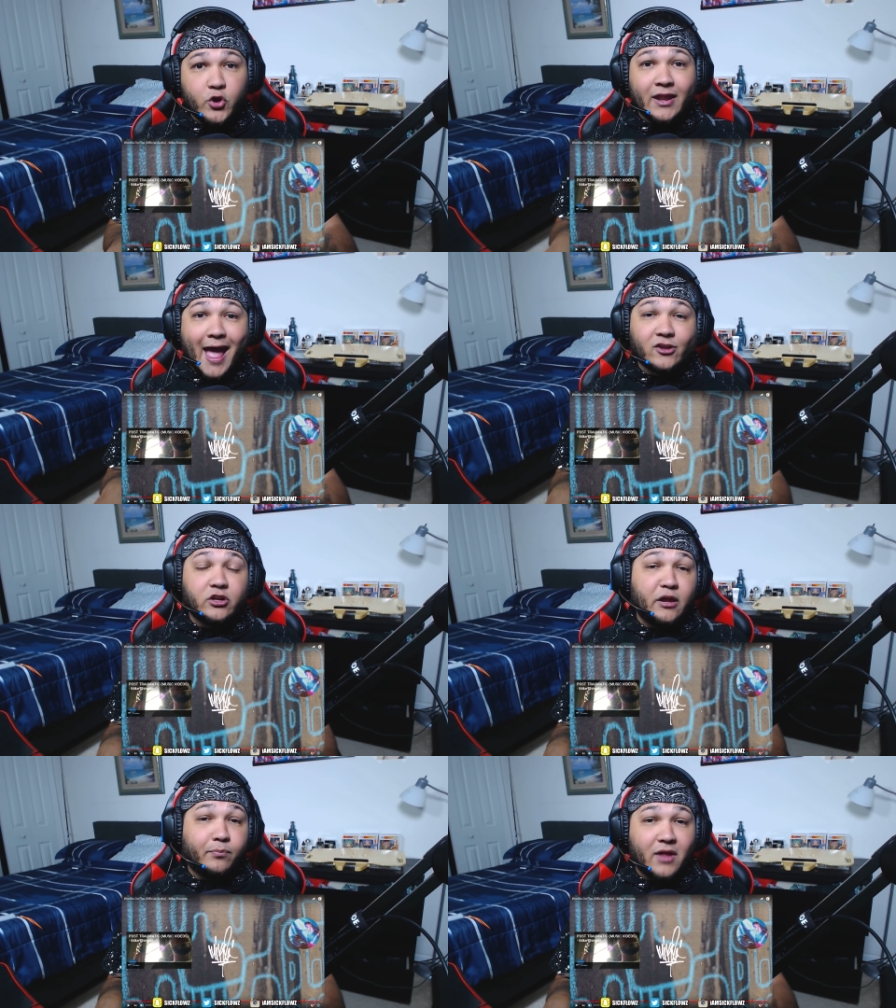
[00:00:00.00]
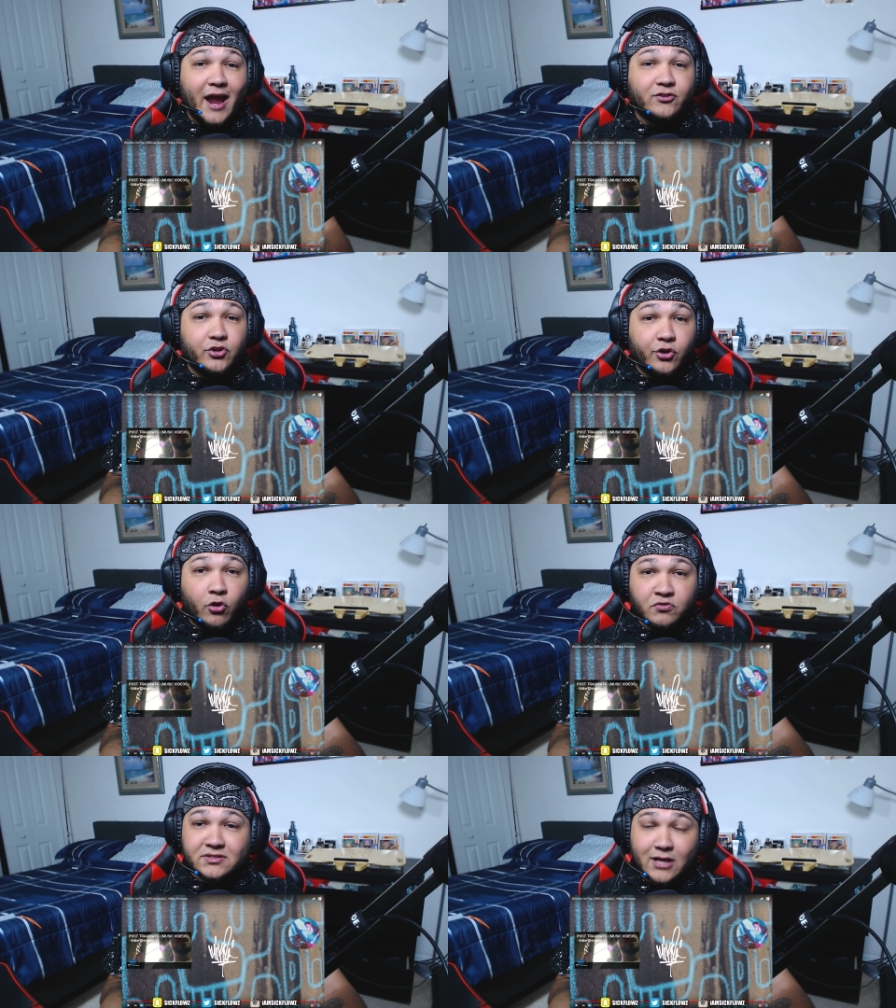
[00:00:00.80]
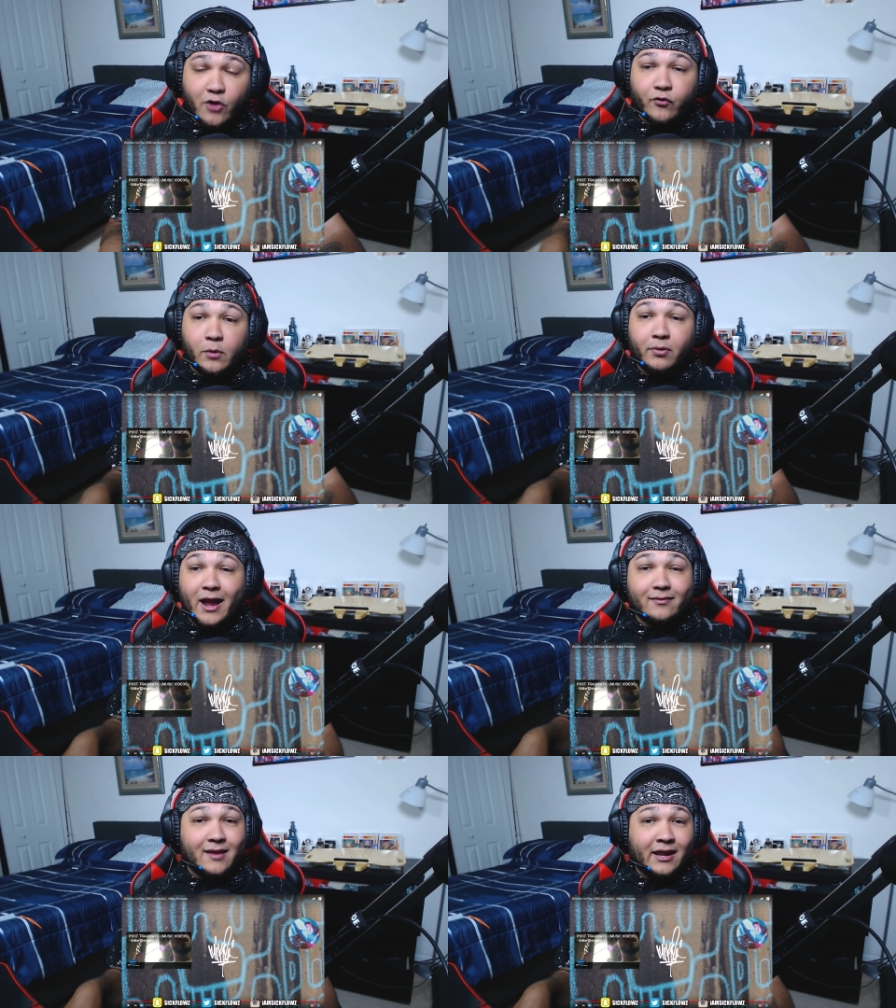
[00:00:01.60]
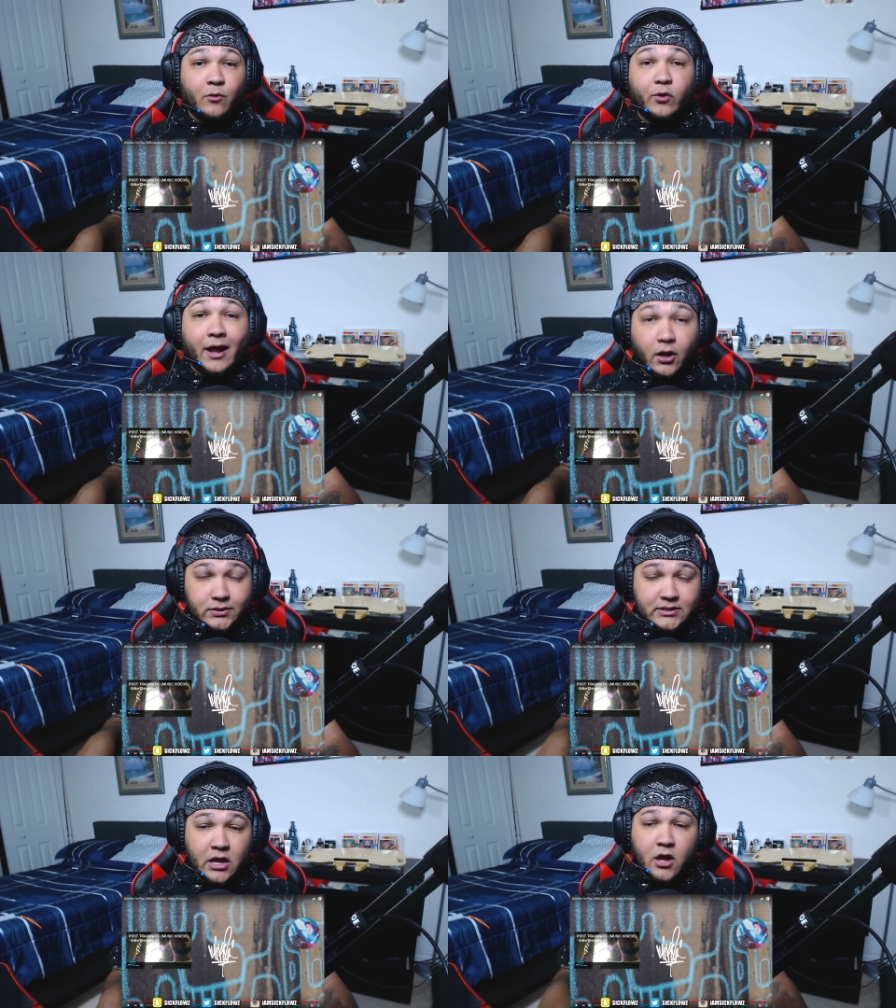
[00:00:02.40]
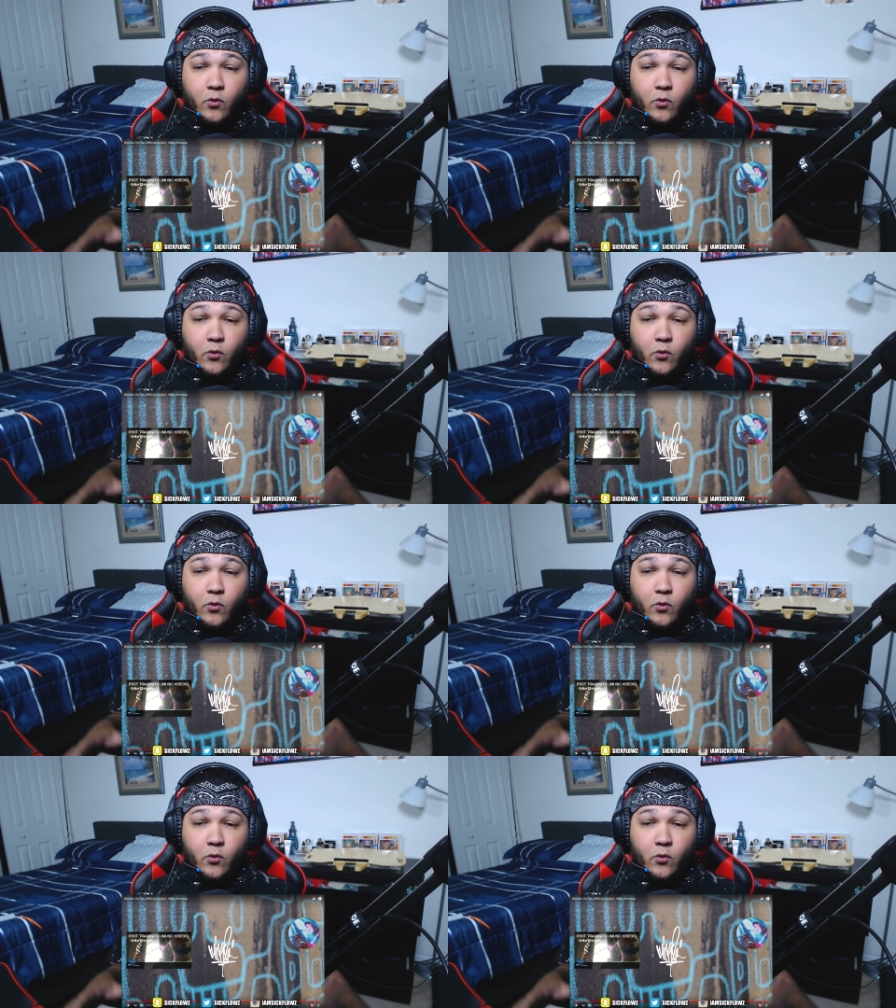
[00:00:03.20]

You can actually apply it to your own self or apply it to anyone else,